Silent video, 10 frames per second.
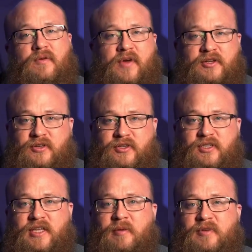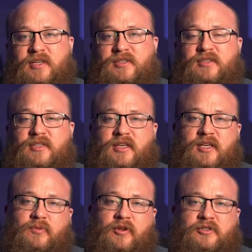measures the same distance and
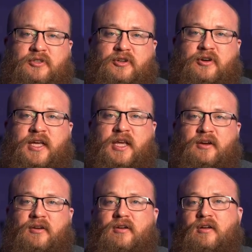says, well, it's good here,